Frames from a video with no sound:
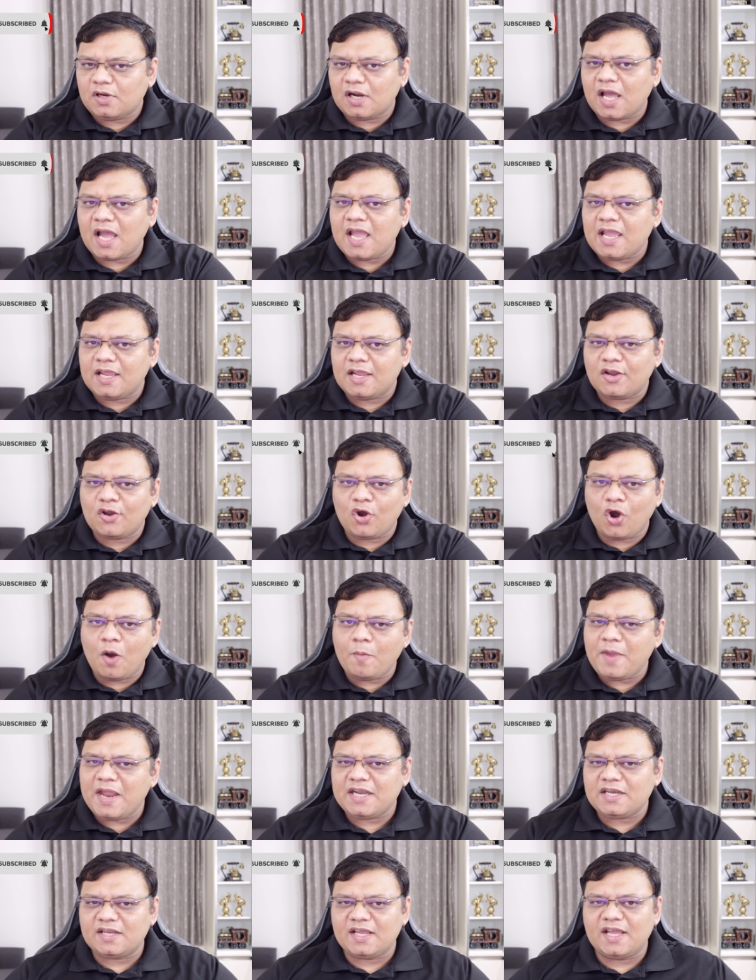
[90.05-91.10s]
like,
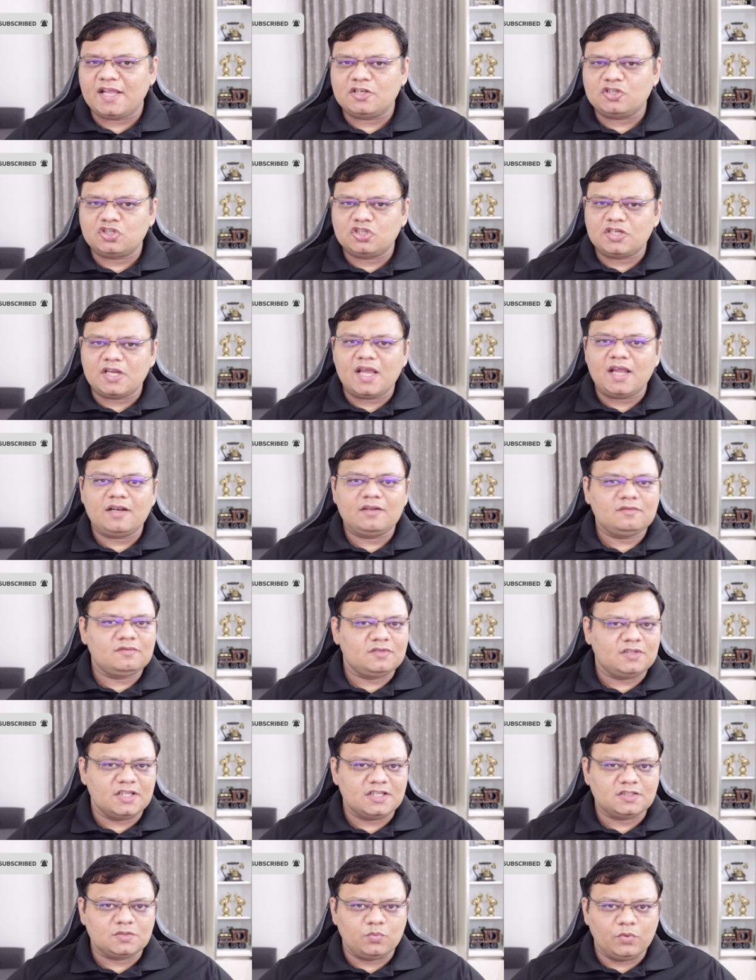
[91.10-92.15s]
comment, and share
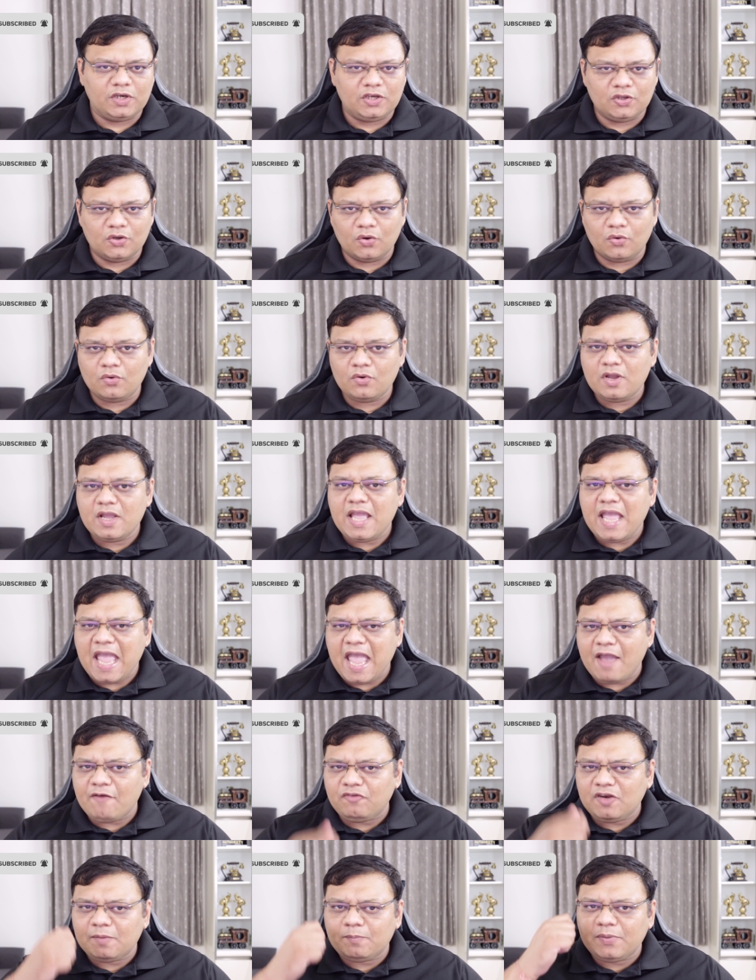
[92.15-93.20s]
this video.
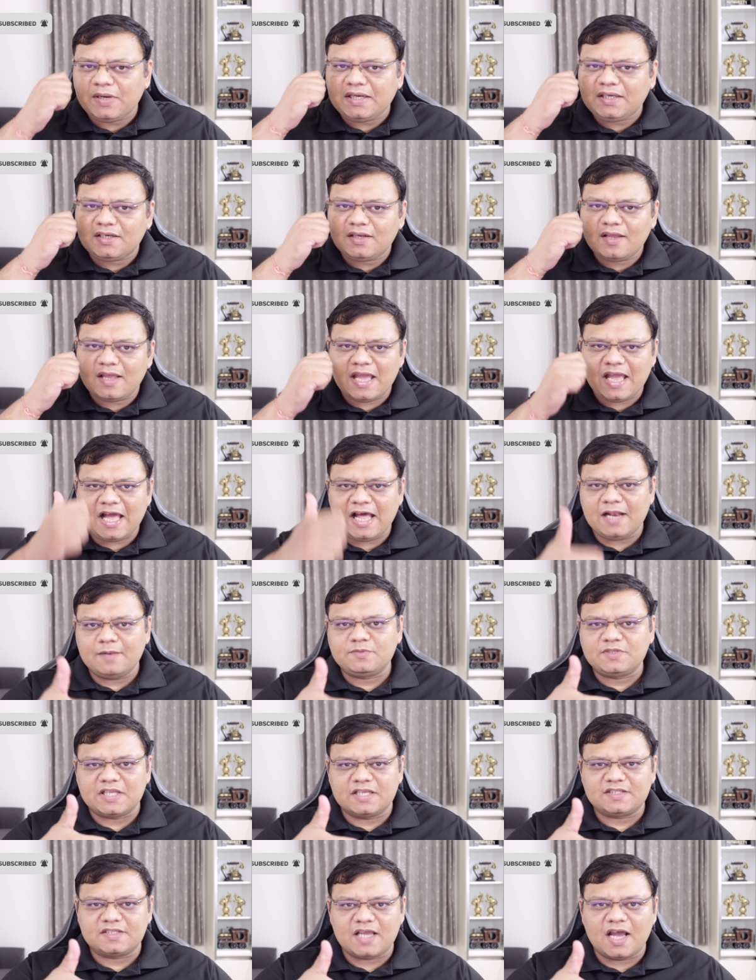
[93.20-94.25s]
Every bit
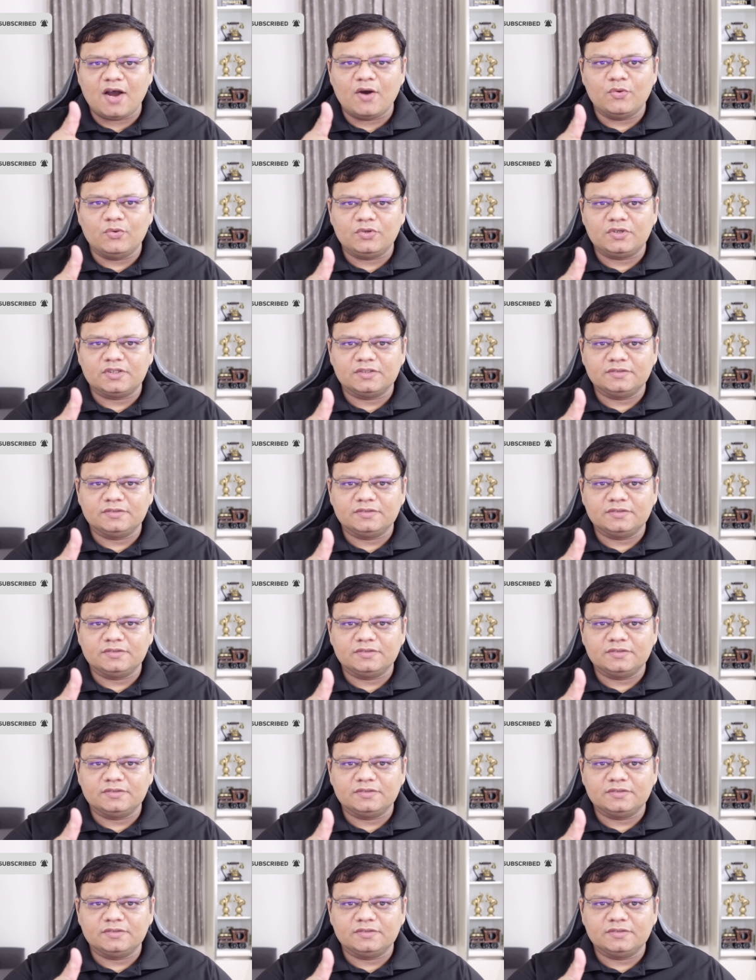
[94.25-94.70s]
helps us out.